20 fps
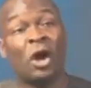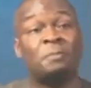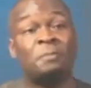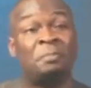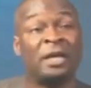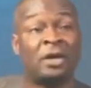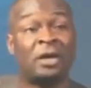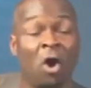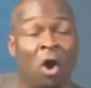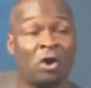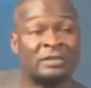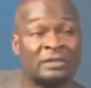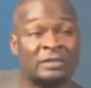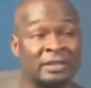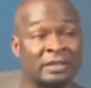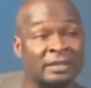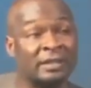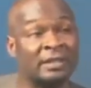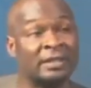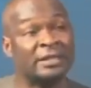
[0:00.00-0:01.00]

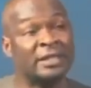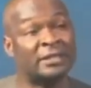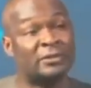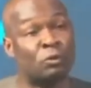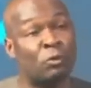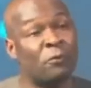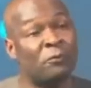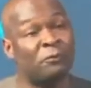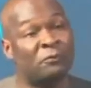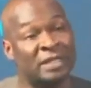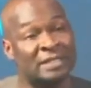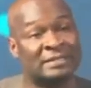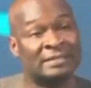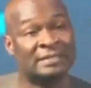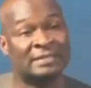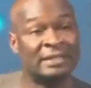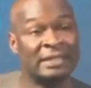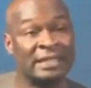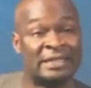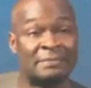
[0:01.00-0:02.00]
because the school
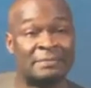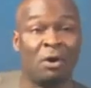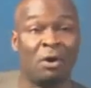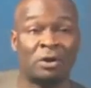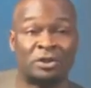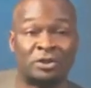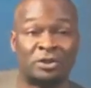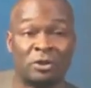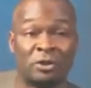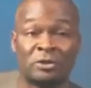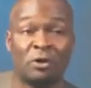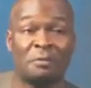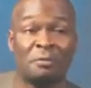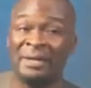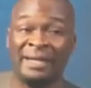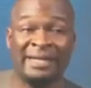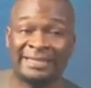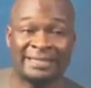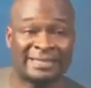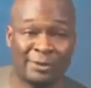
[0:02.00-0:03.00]
fees is much does not
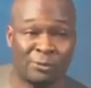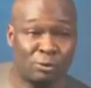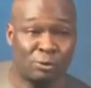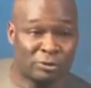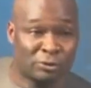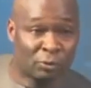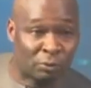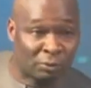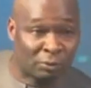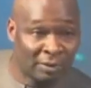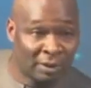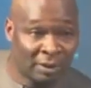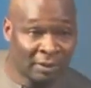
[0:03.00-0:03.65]
mean it is a good school.